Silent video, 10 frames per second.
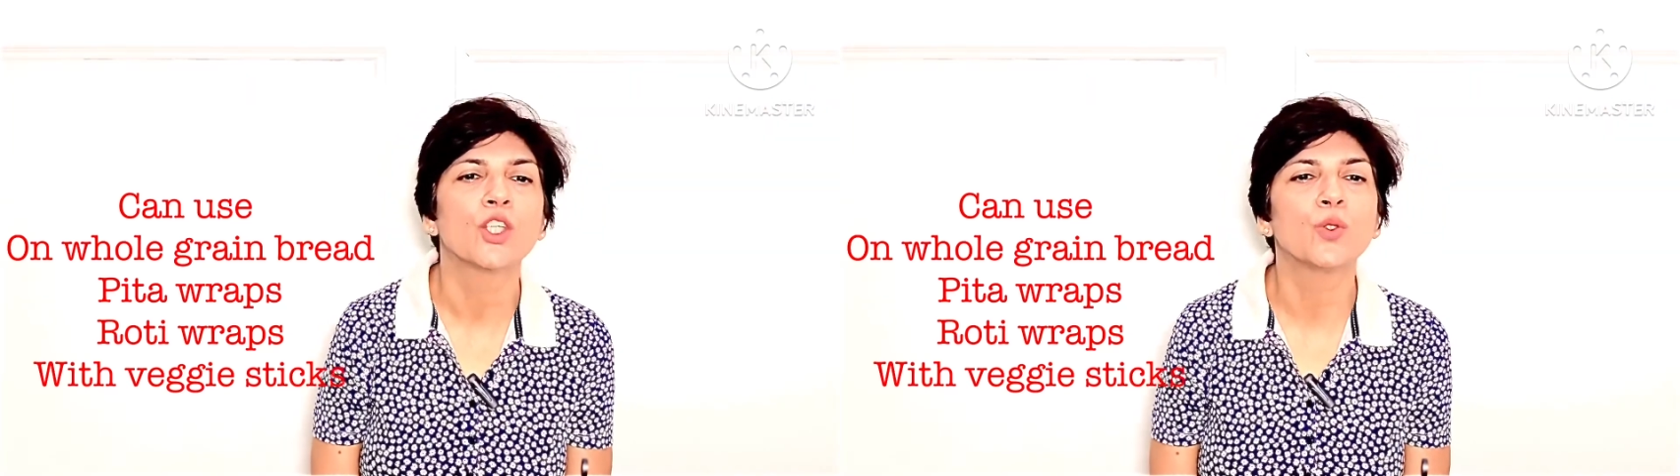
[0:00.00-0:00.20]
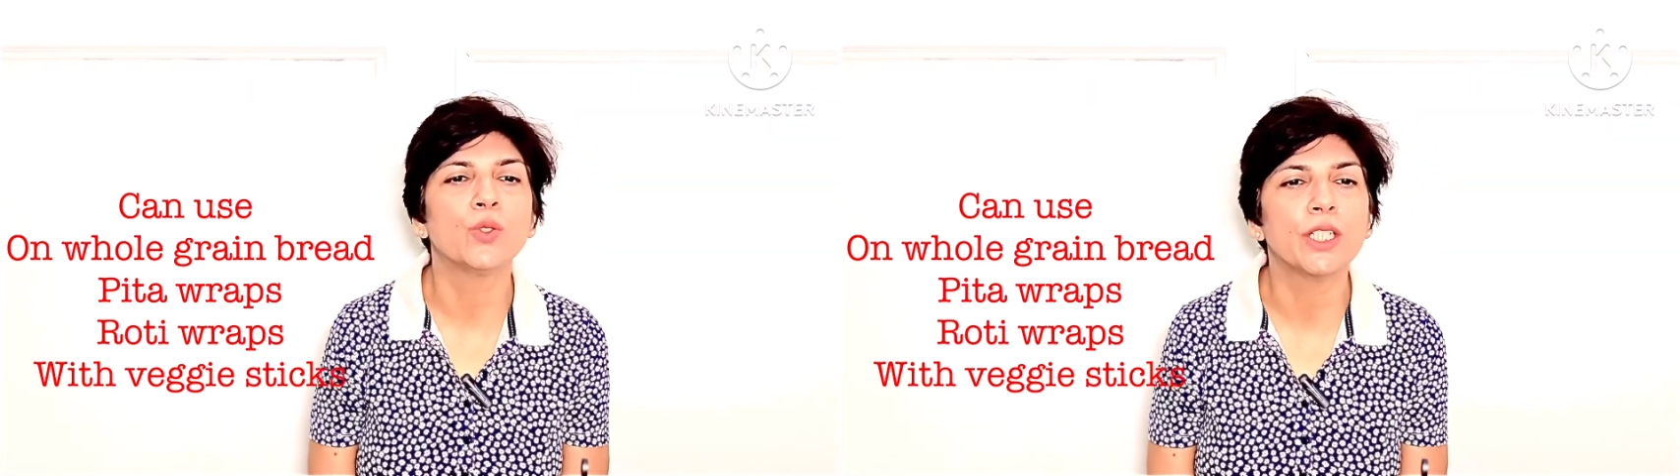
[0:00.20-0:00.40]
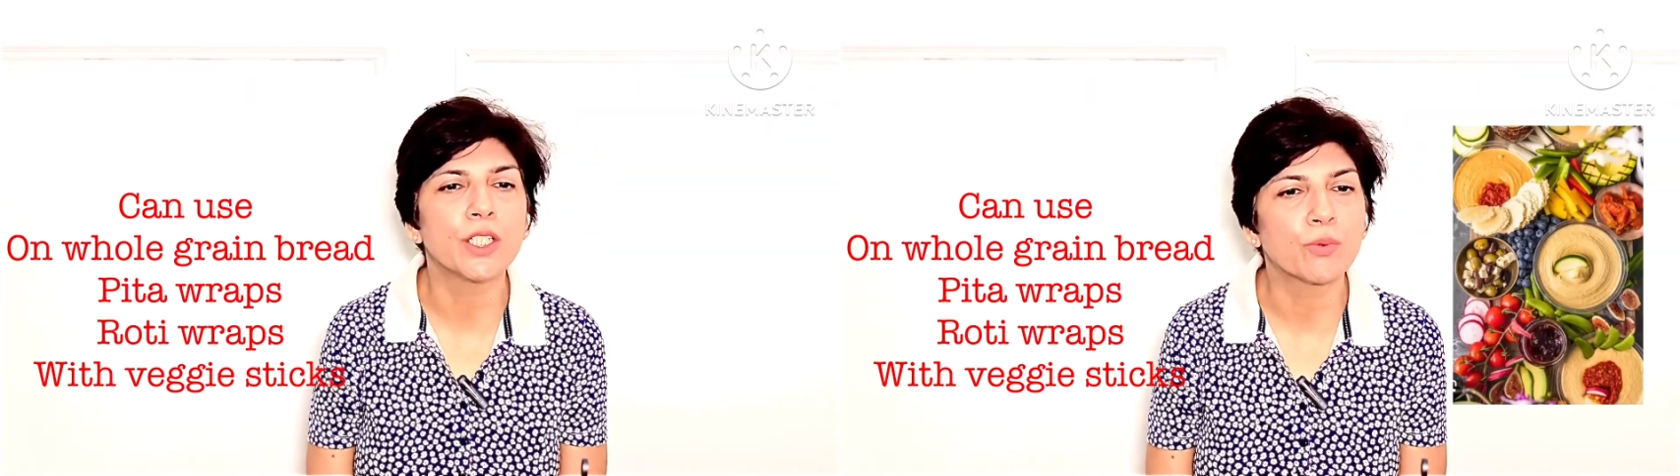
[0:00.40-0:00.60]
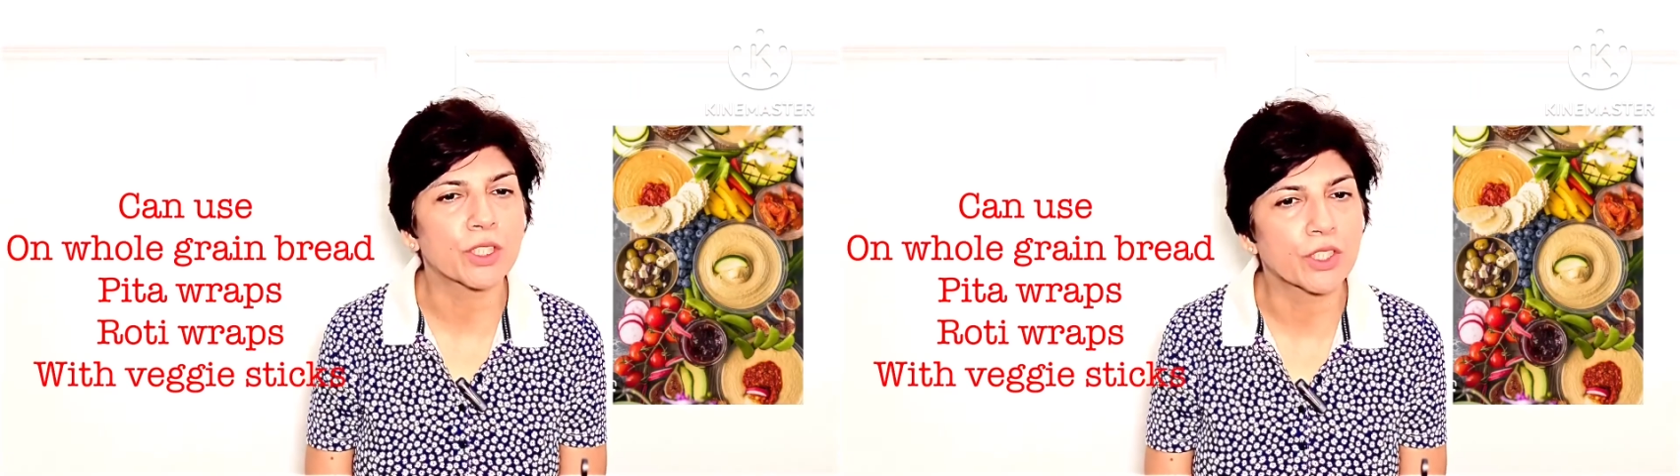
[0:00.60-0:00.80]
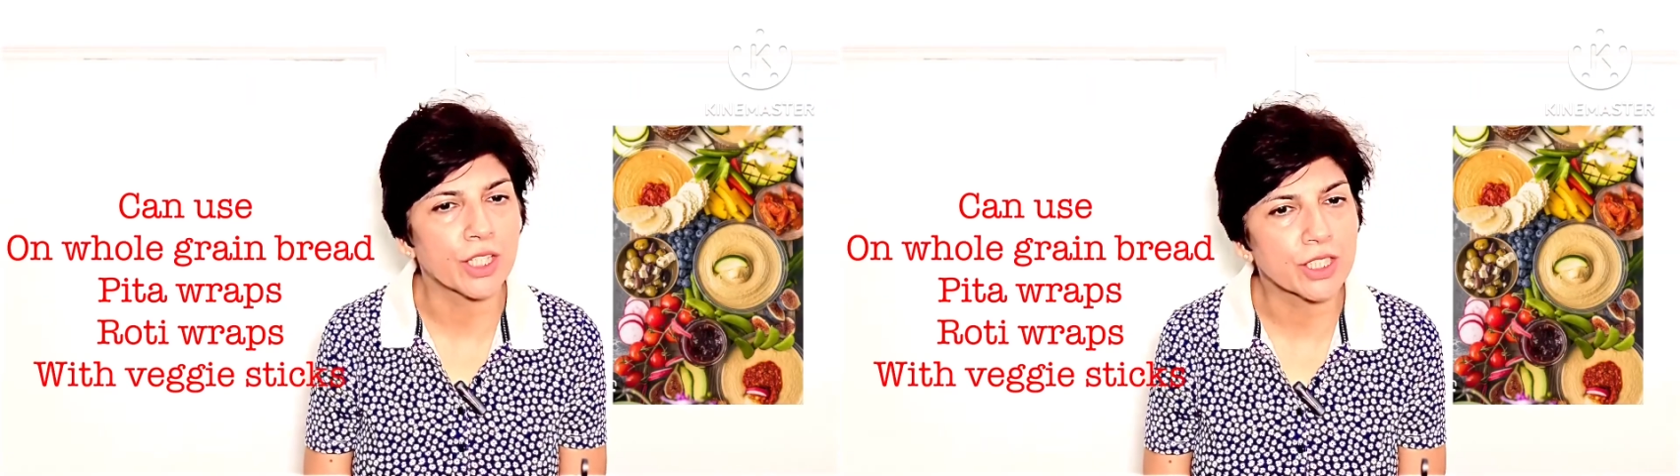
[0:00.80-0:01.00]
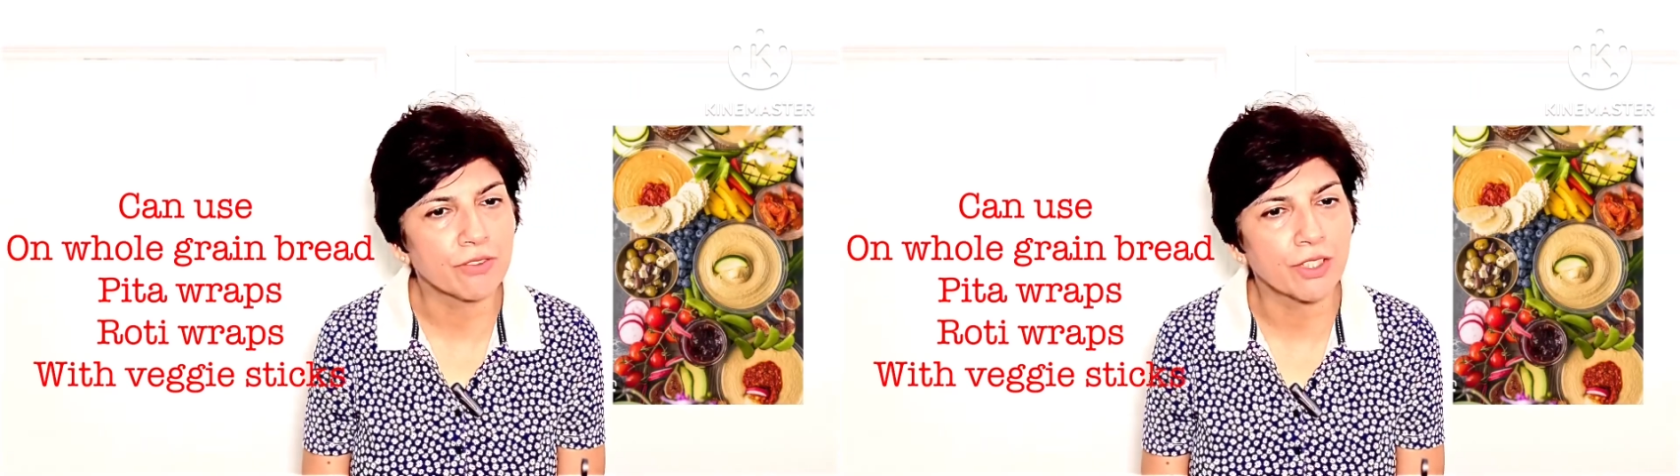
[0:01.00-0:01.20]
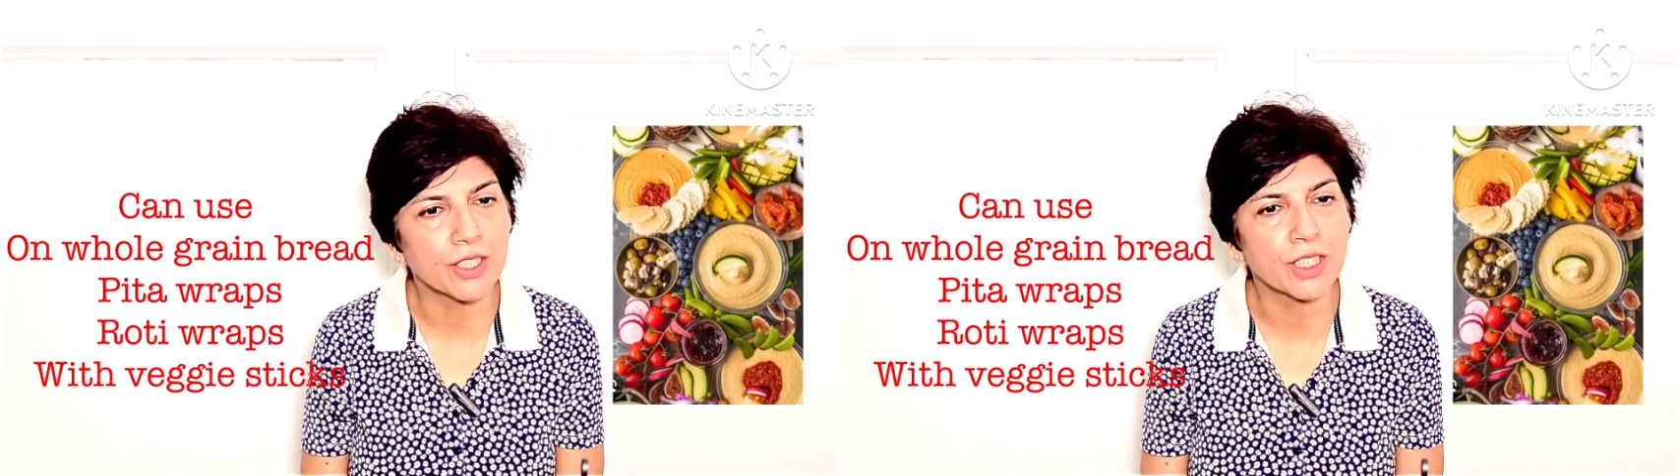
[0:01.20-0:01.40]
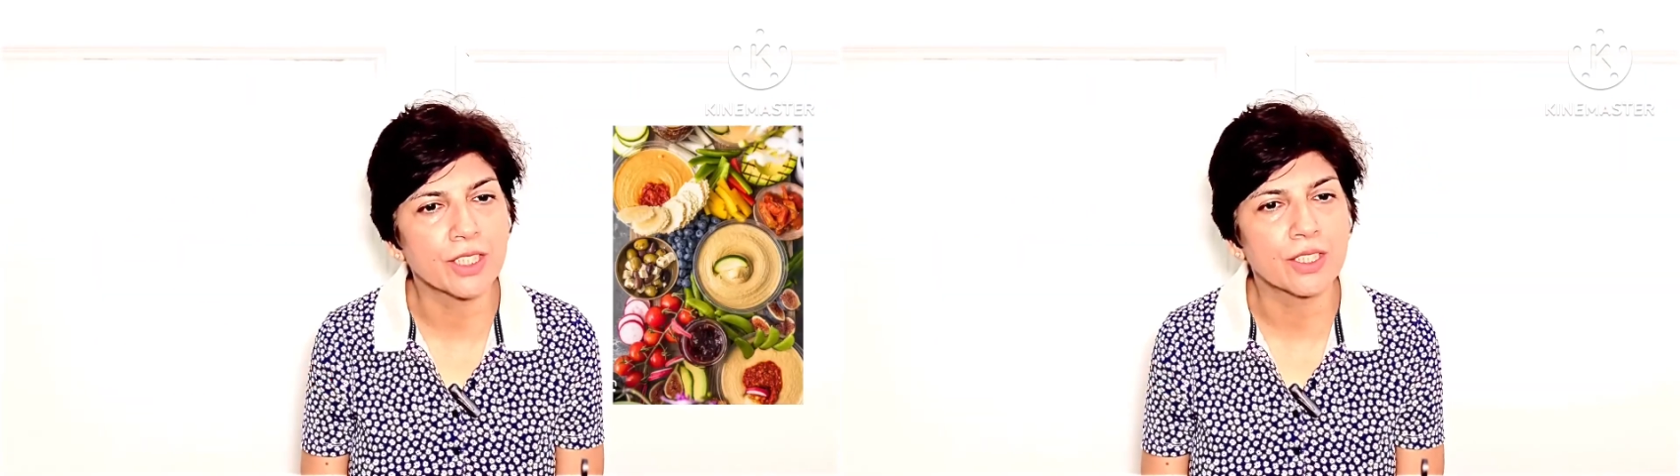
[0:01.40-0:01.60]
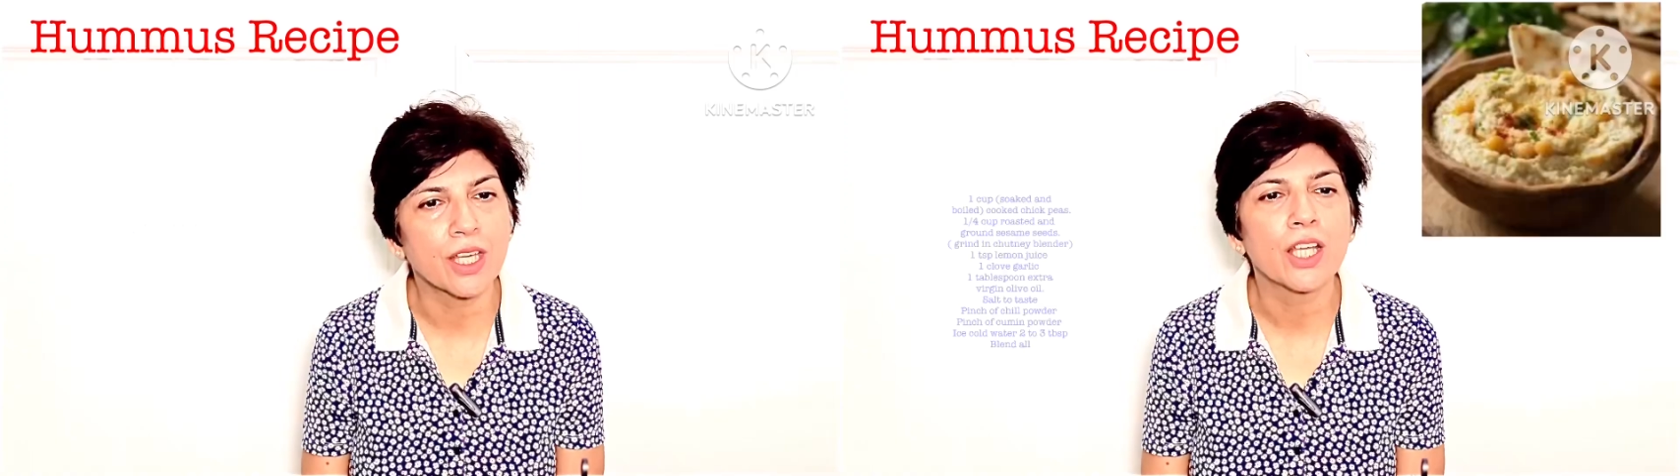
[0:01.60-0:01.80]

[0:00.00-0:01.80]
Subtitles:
to eat with crunchy veggies.